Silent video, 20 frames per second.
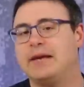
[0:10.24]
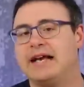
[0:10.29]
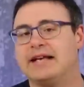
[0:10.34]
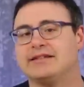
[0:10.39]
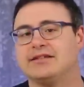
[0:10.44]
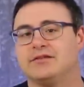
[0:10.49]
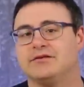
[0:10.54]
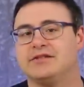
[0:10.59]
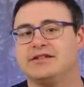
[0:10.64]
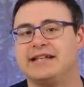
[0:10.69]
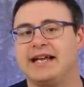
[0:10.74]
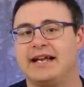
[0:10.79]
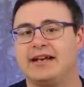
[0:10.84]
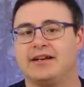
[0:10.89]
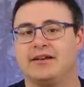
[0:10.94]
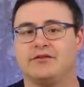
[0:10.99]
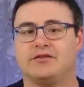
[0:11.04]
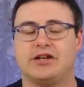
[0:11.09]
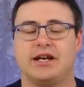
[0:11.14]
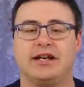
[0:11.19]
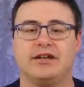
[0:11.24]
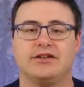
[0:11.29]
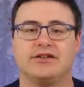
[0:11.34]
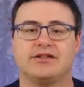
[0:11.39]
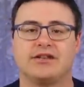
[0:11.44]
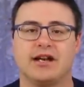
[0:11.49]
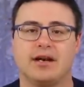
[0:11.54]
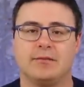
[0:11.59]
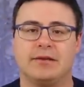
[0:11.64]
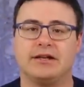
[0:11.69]
massive set of
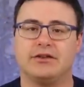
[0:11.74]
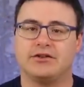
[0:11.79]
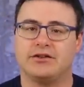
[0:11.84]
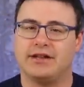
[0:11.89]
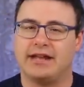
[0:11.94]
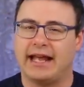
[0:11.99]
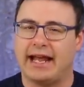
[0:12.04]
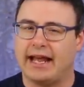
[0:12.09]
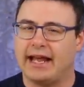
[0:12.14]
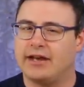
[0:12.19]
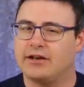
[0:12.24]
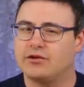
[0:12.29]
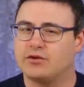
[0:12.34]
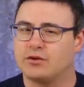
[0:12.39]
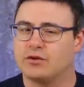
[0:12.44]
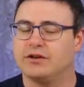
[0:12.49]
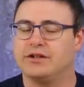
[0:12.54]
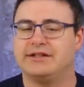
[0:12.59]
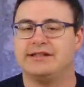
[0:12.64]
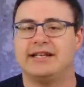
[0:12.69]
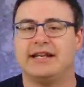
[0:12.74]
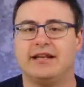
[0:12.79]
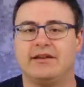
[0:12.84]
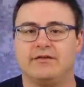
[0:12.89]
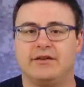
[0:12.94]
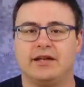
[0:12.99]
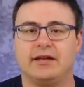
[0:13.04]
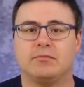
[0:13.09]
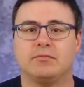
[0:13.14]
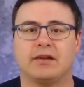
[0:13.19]
changes coming to the Android T
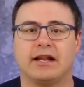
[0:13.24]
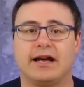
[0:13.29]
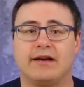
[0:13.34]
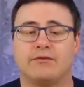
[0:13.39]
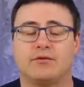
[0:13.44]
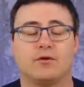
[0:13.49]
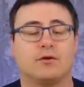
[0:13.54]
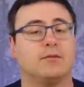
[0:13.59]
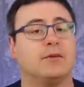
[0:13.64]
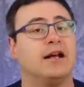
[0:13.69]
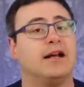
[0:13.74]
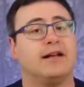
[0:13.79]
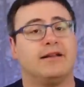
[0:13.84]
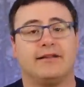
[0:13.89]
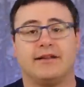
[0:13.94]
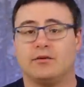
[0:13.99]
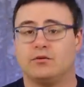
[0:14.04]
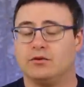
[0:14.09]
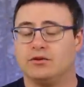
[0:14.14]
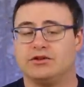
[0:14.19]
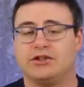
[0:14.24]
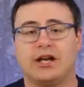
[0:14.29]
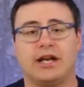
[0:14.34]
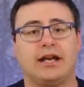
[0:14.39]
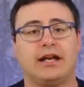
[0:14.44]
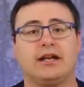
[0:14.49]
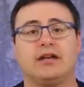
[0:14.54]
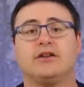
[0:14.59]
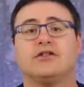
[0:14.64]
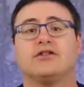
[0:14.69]
V platform that will
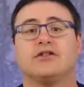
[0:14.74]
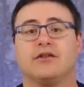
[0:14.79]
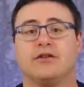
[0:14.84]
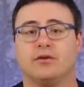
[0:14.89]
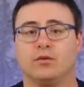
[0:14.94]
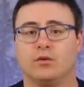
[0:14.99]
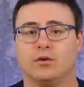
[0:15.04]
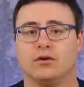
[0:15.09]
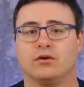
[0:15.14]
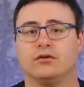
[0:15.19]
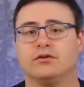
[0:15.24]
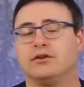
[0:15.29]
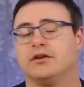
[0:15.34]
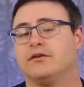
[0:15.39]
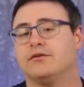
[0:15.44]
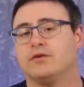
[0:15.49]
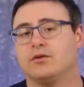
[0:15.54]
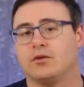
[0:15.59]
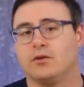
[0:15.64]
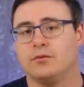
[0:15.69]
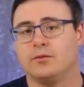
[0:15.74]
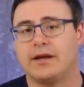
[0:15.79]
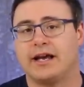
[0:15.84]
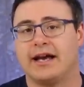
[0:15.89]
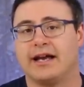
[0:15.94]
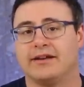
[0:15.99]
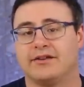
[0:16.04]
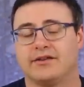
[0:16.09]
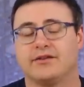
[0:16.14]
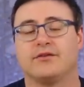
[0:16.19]
change the world of
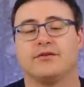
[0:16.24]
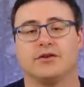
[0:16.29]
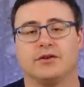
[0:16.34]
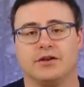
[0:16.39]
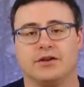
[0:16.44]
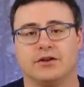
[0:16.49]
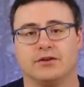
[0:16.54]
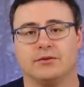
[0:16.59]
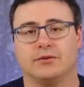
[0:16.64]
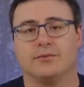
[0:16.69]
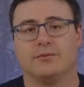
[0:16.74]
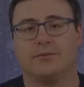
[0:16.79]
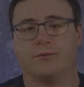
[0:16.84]
Chromecasts for you.